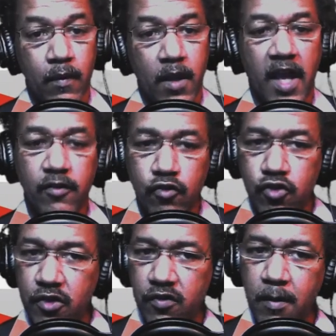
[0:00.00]
And
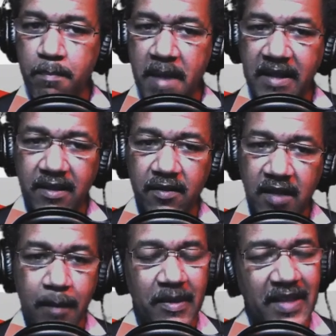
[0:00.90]
just to make the
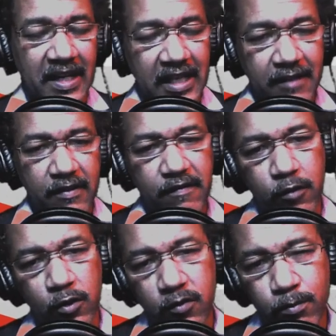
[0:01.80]
statement that even for
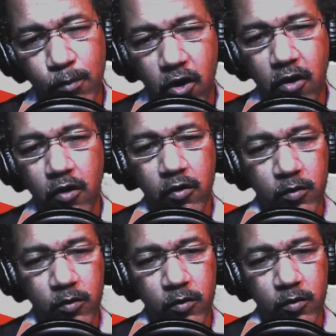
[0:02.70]
small
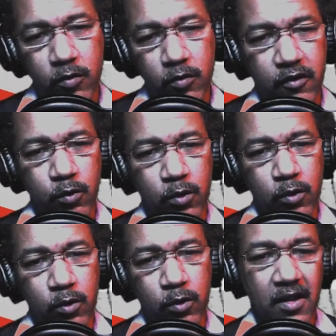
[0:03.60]
individuals
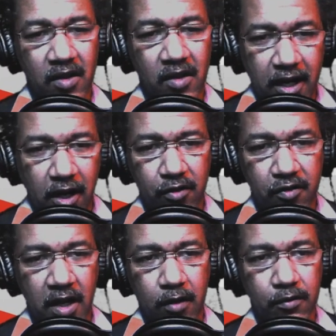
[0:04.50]
like
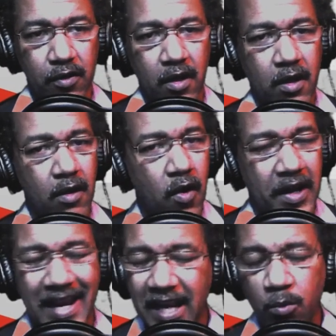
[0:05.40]
ourselves and
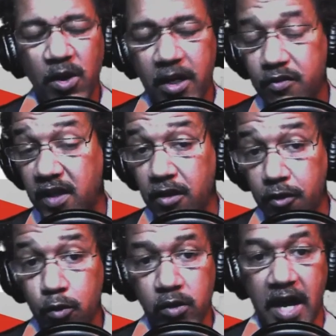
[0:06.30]
anyone else that you
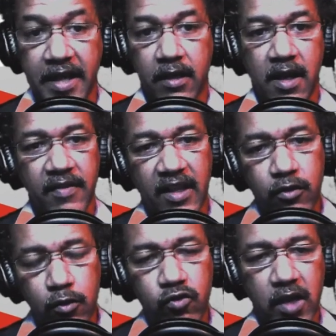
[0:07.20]
like and that you
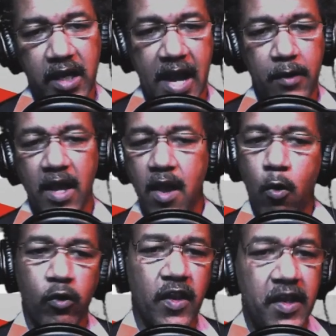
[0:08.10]
check out, or
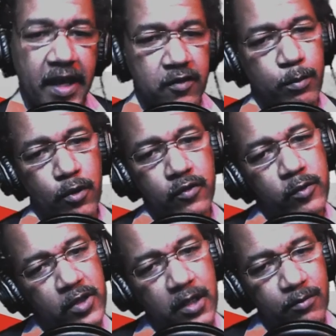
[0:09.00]
the next person who
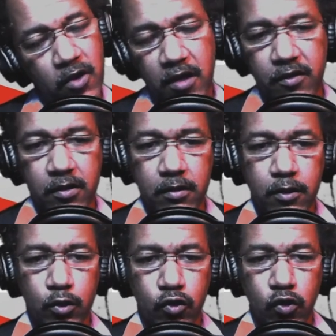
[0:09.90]
comes onto
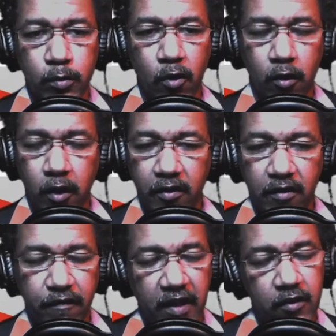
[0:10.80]
YouTube or onto
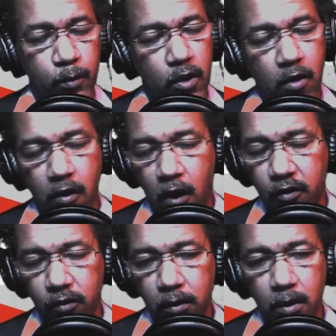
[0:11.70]
Facebook or
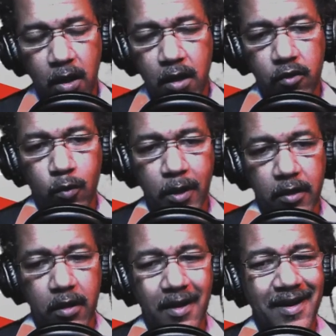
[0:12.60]
onto Twitter,
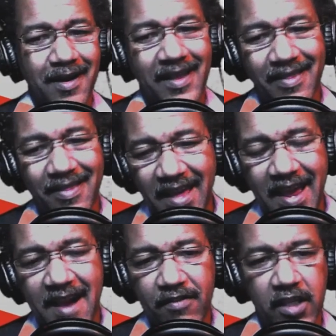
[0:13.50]
that they
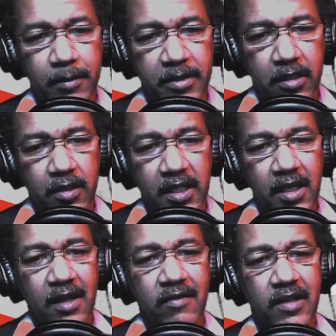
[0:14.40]
have the ability
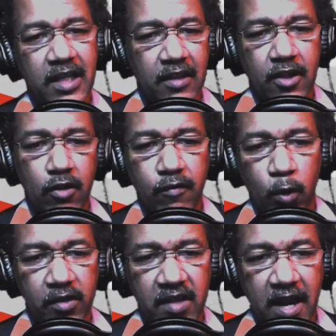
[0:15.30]
to get their
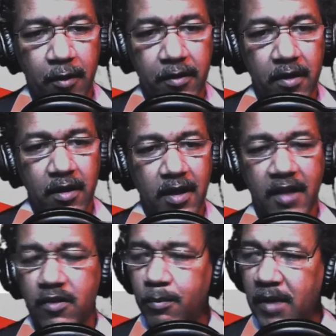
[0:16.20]
voice out and
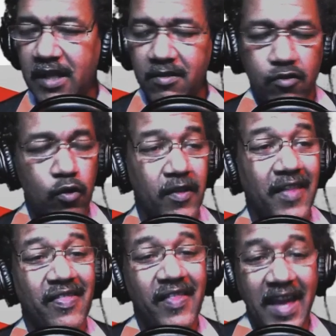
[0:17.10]
to make sure
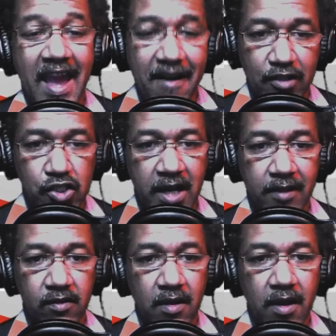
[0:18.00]
that they have a chance,
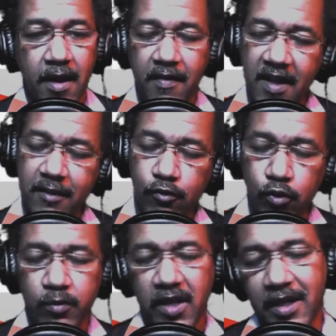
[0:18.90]
and that groups
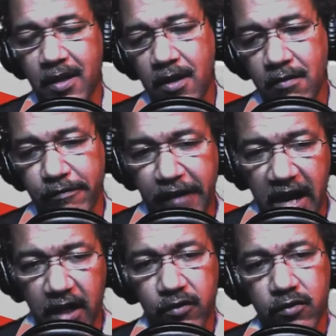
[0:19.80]
like
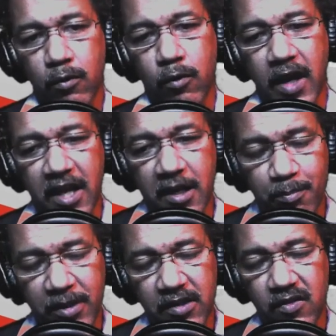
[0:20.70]
Vox or
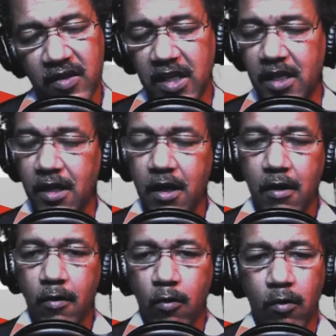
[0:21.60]
NBC
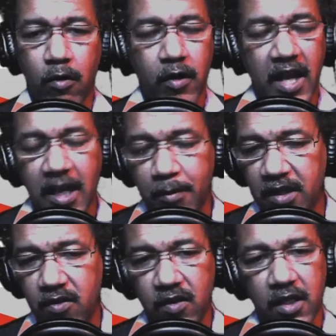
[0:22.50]
or
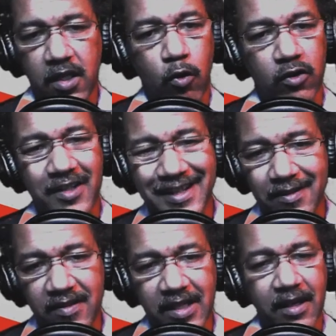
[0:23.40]
ABC or
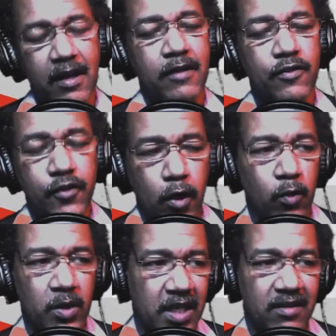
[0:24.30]
Disney don't
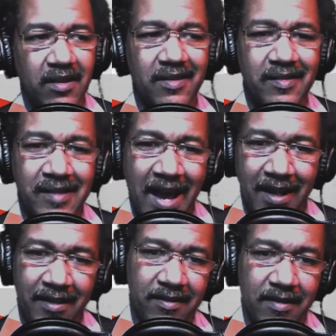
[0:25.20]
get to
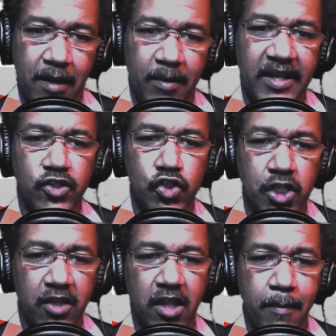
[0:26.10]
silence them and shut
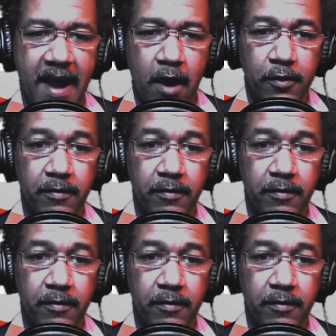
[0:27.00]
them out.